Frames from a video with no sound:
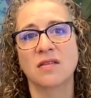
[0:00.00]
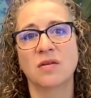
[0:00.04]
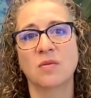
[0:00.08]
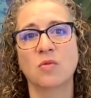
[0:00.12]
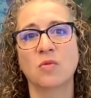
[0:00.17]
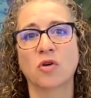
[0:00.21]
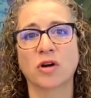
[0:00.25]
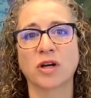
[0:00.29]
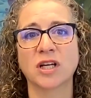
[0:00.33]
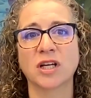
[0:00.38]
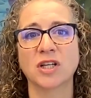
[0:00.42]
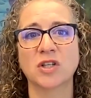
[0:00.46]
the
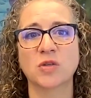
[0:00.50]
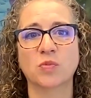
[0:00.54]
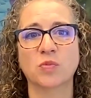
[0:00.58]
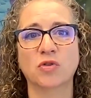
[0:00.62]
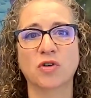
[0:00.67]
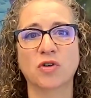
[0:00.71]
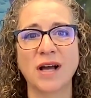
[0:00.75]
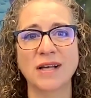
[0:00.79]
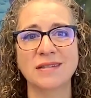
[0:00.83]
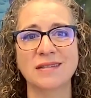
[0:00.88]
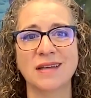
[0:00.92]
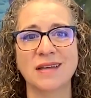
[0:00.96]
mortgage
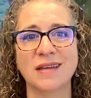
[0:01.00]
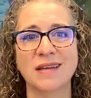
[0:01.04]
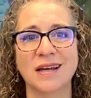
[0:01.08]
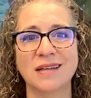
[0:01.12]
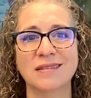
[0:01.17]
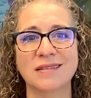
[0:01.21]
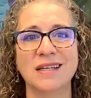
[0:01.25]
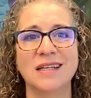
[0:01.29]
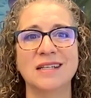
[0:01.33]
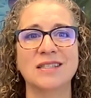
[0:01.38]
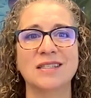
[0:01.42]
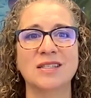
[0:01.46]

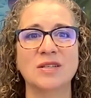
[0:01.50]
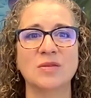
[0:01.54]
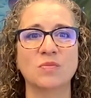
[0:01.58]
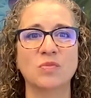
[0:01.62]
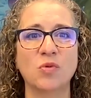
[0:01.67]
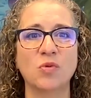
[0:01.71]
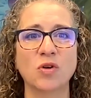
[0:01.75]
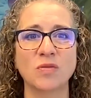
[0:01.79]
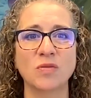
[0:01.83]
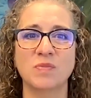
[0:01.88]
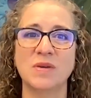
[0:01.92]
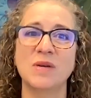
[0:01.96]
process, it's
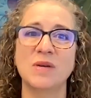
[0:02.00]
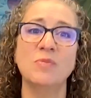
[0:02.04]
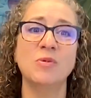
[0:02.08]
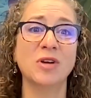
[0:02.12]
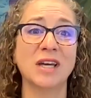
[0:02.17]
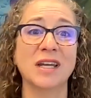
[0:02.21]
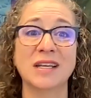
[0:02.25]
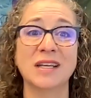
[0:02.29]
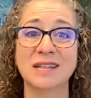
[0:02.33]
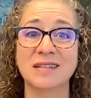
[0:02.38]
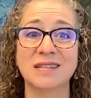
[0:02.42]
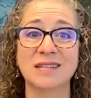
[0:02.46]
important. People
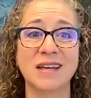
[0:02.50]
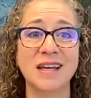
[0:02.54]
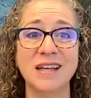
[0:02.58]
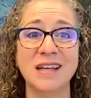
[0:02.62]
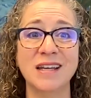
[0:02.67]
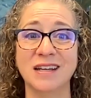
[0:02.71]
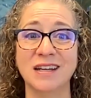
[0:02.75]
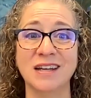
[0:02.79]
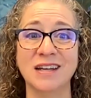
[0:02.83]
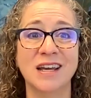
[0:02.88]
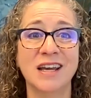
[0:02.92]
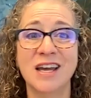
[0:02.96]
get
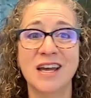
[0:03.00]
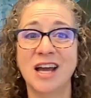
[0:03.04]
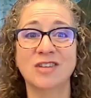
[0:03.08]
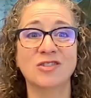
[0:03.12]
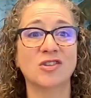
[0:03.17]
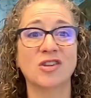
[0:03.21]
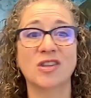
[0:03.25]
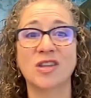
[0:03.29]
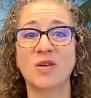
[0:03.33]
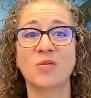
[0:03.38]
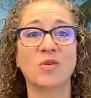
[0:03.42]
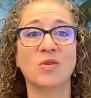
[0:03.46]
excited. And
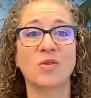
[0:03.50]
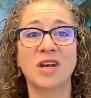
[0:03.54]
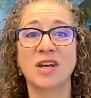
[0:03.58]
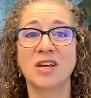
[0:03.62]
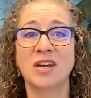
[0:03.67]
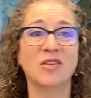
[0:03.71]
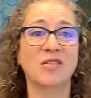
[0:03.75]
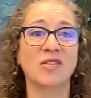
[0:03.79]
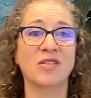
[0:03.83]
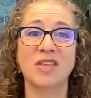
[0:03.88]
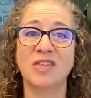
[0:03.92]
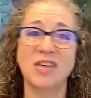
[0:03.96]
so
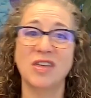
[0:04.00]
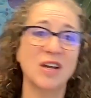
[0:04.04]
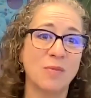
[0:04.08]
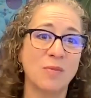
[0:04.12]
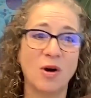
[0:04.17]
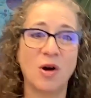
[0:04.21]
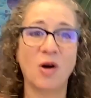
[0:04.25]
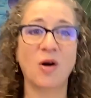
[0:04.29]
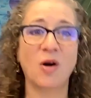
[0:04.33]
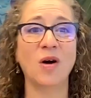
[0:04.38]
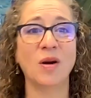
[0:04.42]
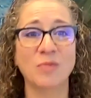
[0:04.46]
they think
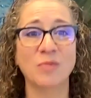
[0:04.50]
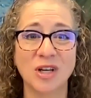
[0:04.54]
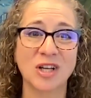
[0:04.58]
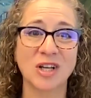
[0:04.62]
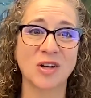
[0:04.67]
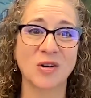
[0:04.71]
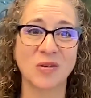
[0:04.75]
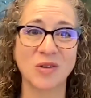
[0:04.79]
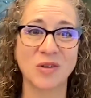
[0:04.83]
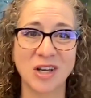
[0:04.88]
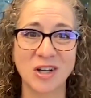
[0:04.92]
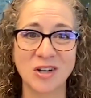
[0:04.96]
about, oh, I'm going to
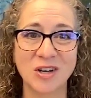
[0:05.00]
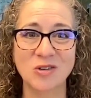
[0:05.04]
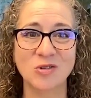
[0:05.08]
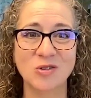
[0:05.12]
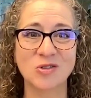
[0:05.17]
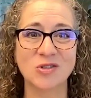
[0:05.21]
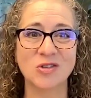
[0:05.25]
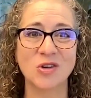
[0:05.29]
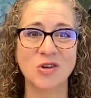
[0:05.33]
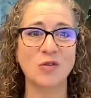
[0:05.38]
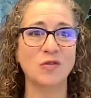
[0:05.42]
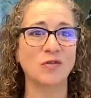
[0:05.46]
go get a
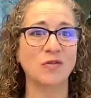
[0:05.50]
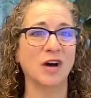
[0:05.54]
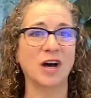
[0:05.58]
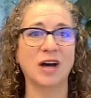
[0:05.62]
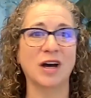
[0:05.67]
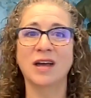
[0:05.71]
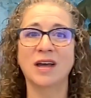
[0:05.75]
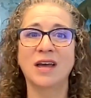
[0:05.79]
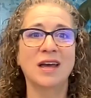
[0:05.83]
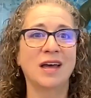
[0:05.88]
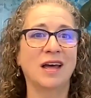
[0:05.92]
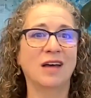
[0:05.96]
new
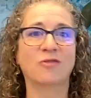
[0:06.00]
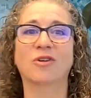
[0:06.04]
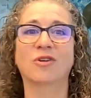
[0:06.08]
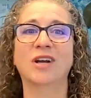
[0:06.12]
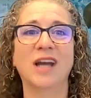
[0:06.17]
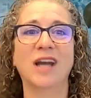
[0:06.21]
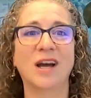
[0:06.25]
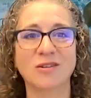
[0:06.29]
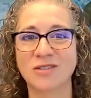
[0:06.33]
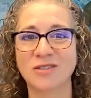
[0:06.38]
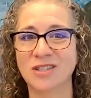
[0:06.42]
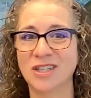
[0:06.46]
sofa and
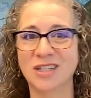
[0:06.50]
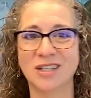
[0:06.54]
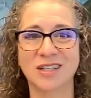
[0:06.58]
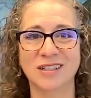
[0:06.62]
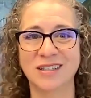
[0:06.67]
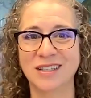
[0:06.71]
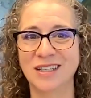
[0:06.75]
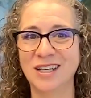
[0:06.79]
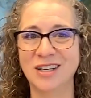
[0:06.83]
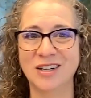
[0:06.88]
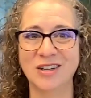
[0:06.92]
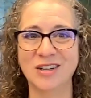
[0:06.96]
run out
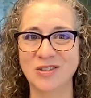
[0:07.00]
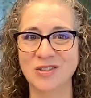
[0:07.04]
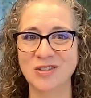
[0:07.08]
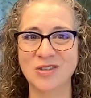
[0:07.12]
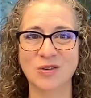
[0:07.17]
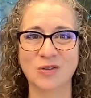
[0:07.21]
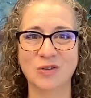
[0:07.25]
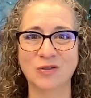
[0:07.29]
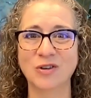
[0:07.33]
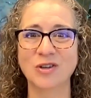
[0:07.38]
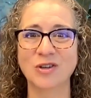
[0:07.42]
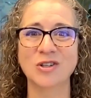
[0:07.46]

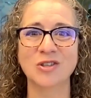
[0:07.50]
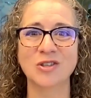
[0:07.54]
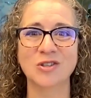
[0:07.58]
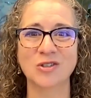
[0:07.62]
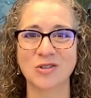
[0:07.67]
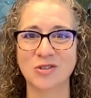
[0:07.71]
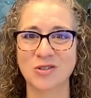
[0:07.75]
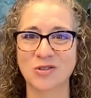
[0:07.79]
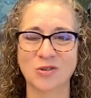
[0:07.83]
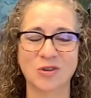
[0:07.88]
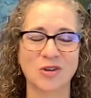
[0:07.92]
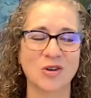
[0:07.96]
to a
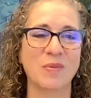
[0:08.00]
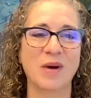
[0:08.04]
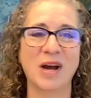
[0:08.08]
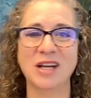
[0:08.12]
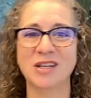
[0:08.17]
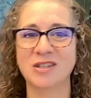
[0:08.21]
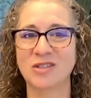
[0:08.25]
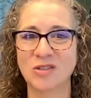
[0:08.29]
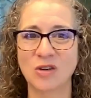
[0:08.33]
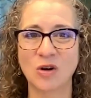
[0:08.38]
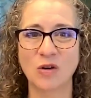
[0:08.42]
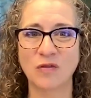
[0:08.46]
furniture store and
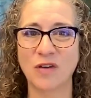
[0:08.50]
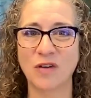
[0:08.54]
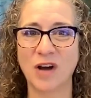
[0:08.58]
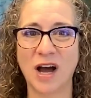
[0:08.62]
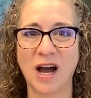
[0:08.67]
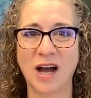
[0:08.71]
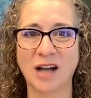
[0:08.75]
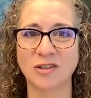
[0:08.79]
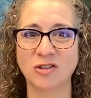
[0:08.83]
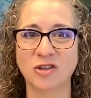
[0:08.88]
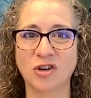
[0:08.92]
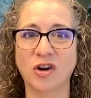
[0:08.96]
buy a
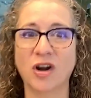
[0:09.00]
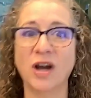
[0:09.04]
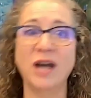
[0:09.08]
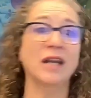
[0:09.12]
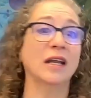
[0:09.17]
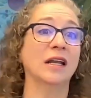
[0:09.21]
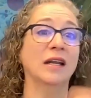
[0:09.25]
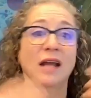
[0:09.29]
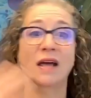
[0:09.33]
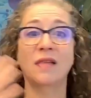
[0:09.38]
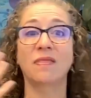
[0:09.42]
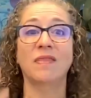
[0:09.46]
sofa on
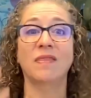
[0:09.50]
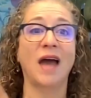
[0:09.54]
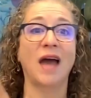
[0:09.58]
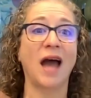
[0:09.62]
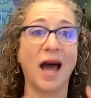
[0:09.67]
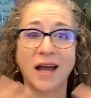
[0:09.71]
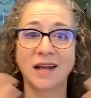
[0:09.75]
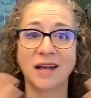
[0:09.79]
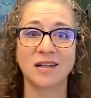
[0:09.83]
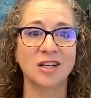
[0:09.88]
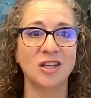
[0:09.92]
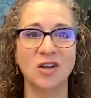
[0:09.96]
credit. And
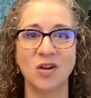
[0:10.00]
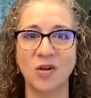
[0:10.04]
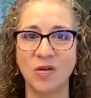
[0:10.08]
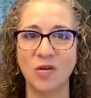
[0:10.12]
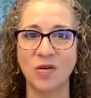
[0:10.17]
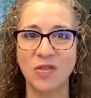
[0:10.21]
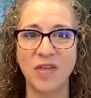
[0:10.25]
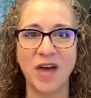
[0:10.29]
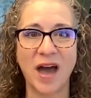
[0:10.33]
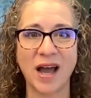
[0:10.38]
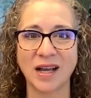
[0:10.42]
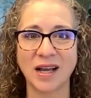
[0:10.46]

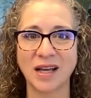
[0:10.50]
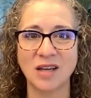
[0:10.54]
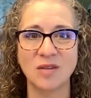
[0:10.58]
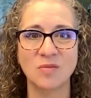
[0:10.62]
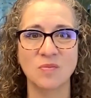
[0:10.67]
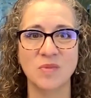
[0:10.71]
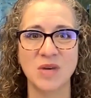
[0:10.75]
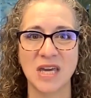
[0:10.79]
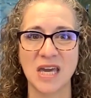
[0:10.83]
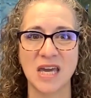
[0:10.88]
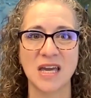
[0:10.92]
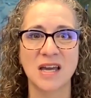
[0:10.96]
that can
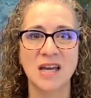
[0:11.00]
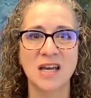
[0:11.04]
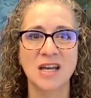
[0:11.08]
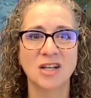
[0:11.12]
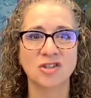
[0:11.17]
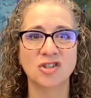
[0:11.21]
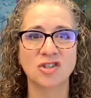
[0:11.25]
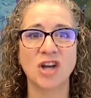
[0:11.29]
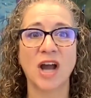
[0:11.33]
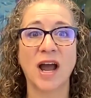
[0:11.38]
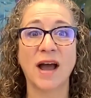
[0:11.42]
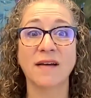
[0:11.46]
be
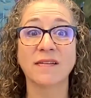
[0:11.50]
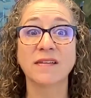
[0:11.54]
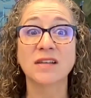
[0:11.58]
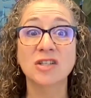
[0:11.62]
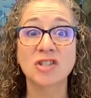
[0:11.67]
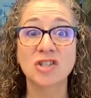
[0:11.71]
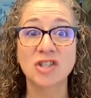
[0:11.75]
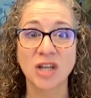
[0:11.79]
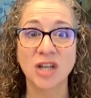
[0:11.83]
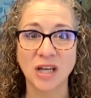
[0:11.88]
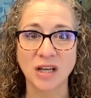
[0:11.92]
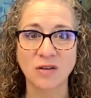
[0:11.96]

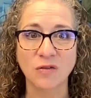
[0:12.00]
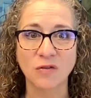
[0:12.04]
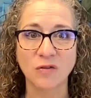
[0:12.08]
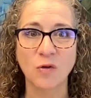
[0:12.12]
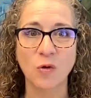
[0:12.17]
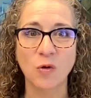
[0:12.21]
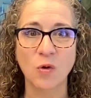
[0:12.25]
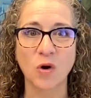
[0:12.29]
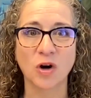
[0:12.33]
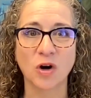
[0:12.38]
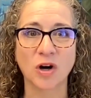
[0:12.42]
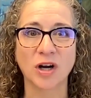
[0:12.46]
challenging
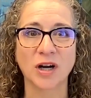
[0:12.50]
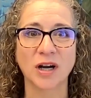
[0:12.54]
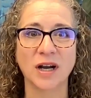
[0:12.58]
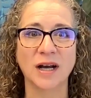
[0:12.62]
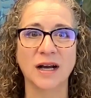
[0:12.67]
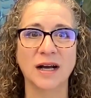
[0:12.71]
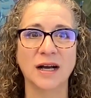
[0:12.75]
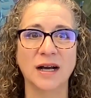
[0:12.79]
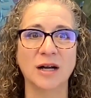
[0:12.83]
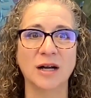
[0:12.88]
for